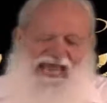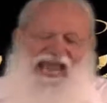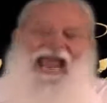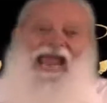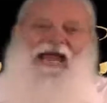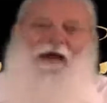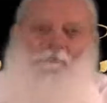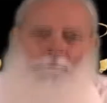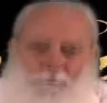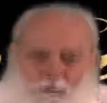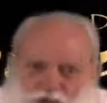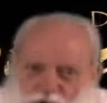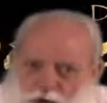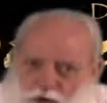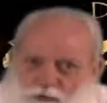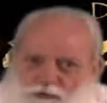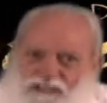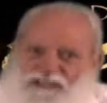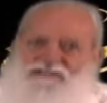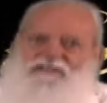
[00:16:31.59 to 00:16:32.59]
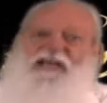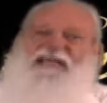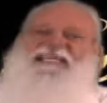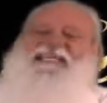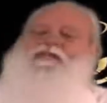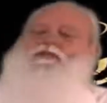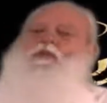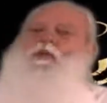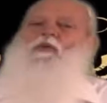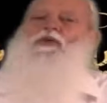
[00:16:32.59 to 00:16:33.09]
help you just like
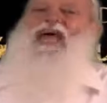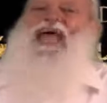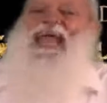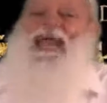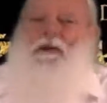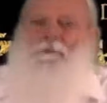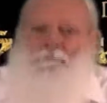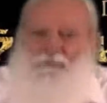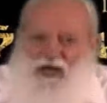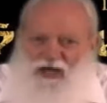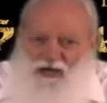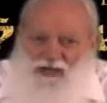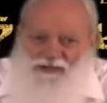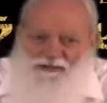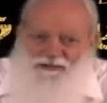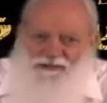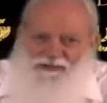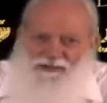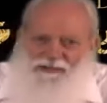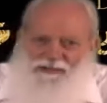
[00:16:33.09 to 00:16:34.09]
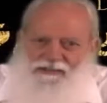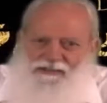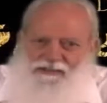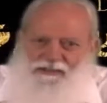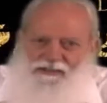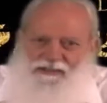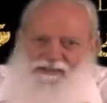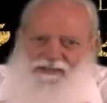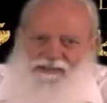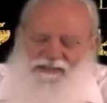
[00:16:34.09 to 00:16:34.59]
He's wanting to help us.
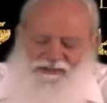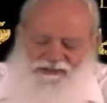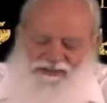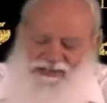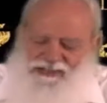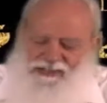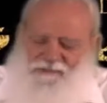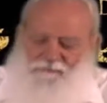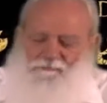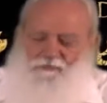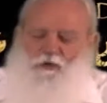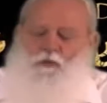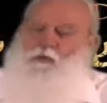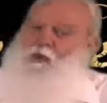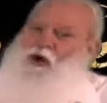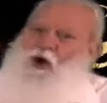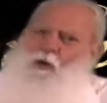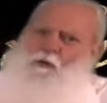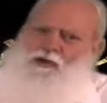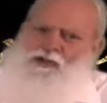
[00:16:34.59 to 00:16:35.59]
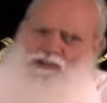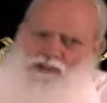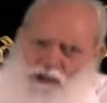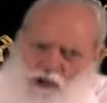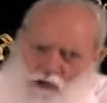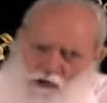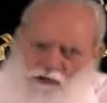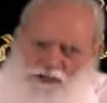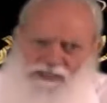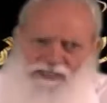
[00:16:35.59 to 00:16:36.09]
See, we're on a
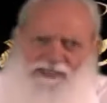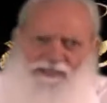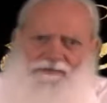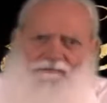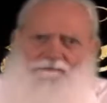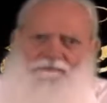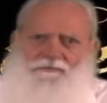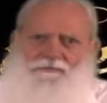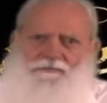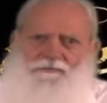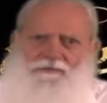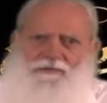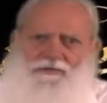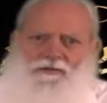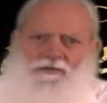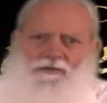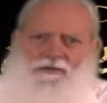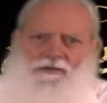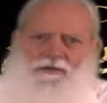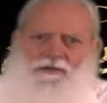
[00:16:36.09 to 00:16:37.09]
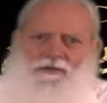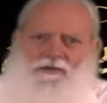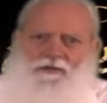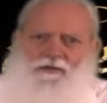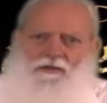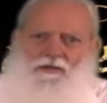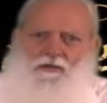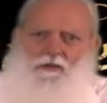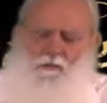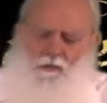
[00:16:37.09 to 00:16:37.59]
journey.
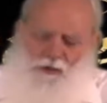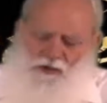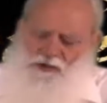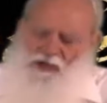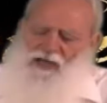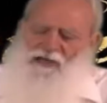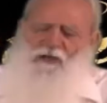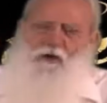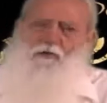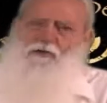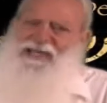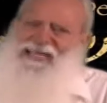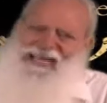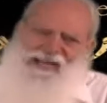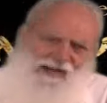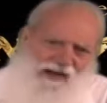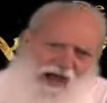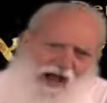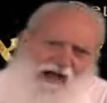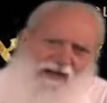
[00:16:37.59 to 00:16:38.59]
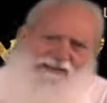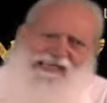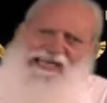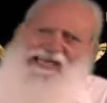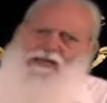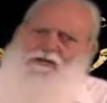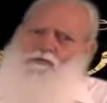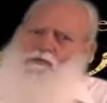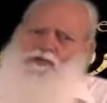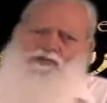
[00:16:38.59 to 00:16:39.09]
We're not going to get locked
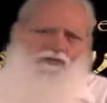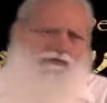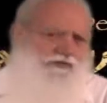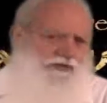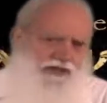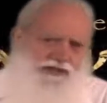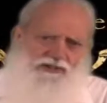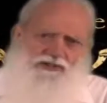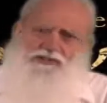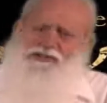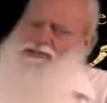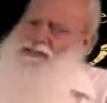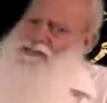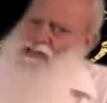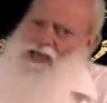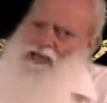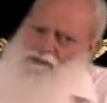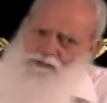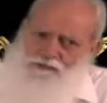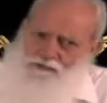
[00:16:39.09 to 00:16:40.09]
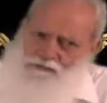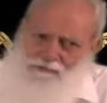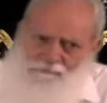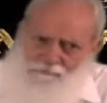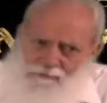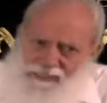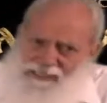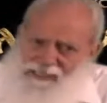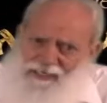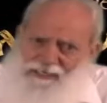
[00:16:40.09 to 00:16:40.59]
down with traditions and doctrines of
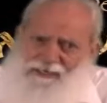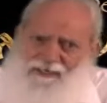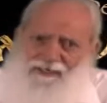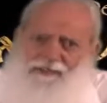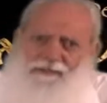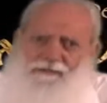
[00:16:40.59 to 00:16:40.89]
men.